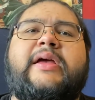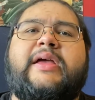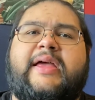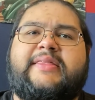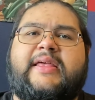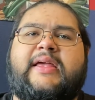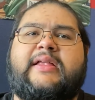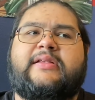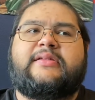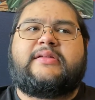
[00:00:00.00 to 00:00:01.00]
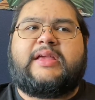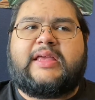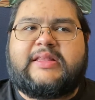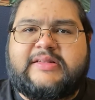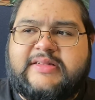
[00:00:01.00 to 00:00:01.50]
and then he
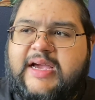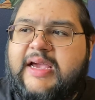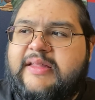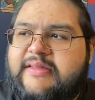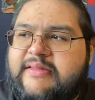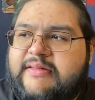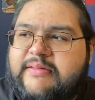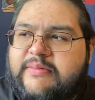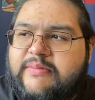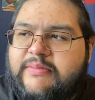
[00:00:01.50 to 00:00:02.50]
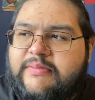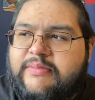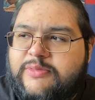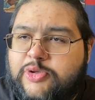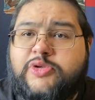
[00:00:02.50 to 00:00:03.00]
decides
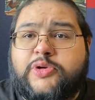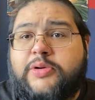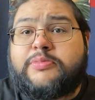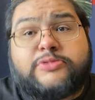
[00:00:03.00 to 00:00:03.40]
to start